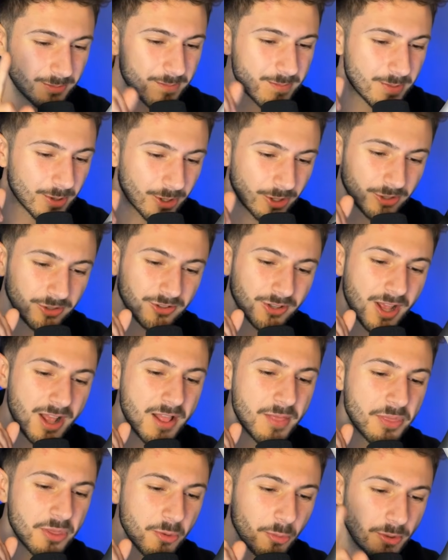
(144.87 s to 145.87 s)
because
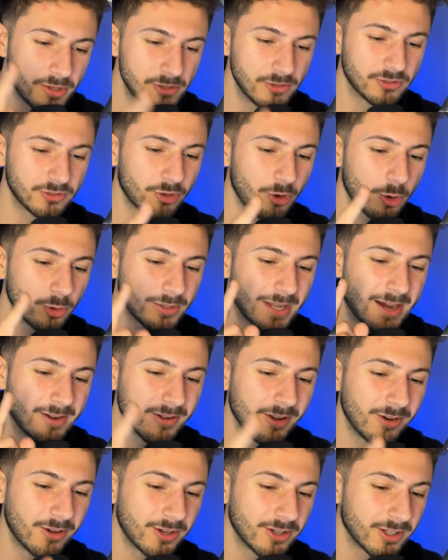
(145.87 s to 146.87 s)
when you scroll down and
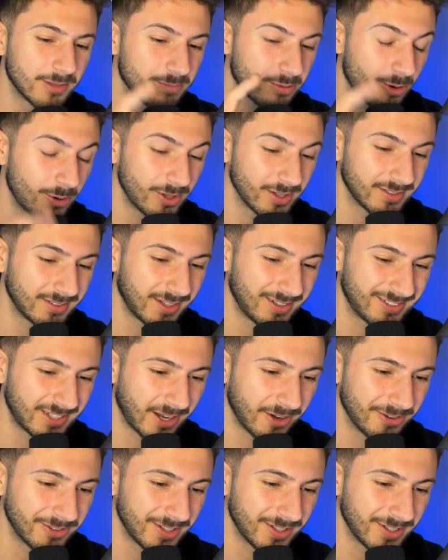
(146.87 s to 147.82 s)
look at the products they sell on the